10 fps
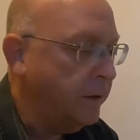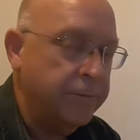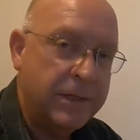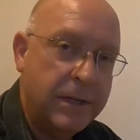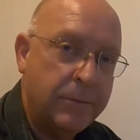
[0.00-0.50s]

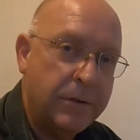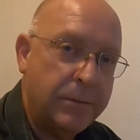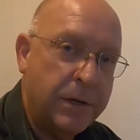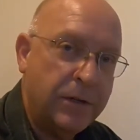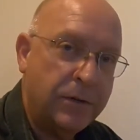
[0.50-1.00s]
summer
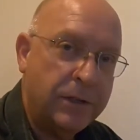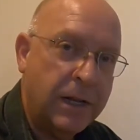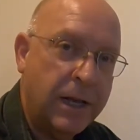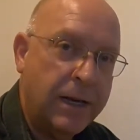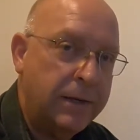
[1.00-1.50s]
special
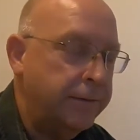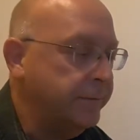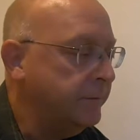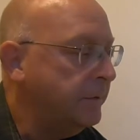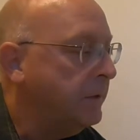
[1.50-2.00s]
slide,
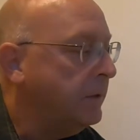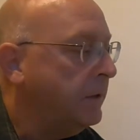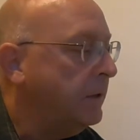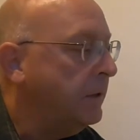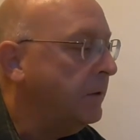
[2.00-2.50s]

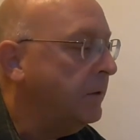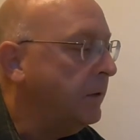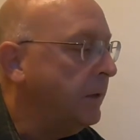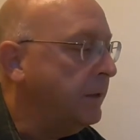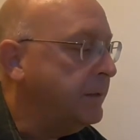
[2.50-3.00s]

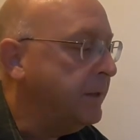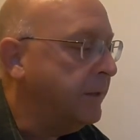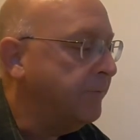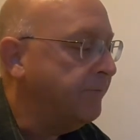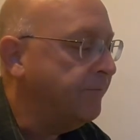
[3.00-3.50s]
and
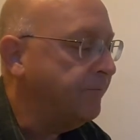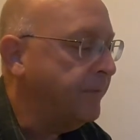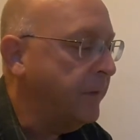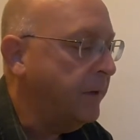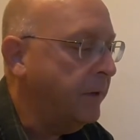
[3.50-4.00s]

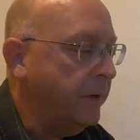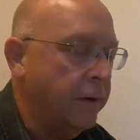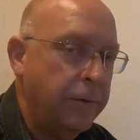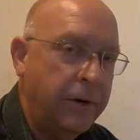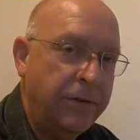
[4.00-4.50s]
I
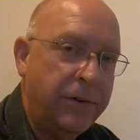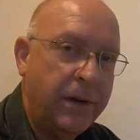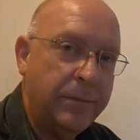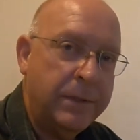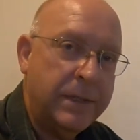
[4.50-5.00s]
wanted to set
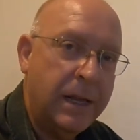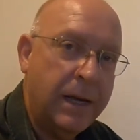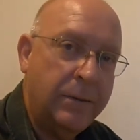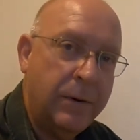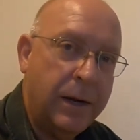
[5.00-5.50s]
up a
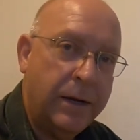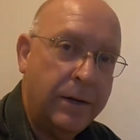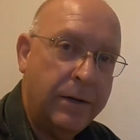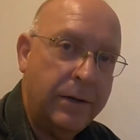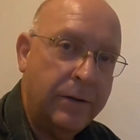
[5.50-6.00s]
slide where I
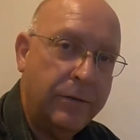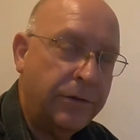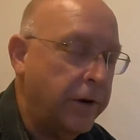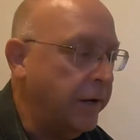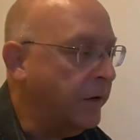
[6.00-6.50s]
could
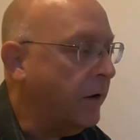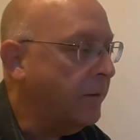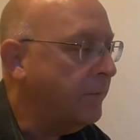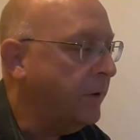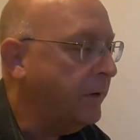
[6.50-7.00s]
try a
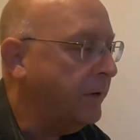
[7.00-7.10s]
comp on